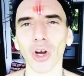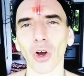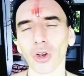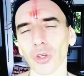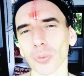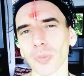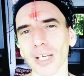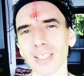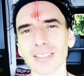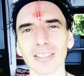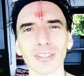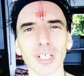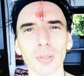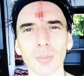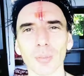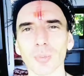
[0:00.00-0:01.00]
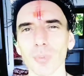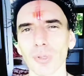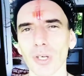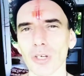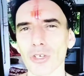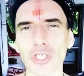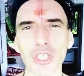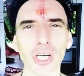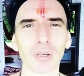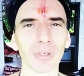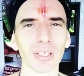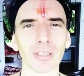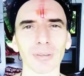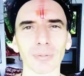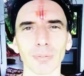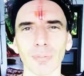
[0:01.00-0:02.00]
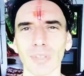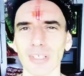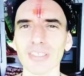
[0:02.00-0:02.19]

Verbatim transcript: or you might end up sharing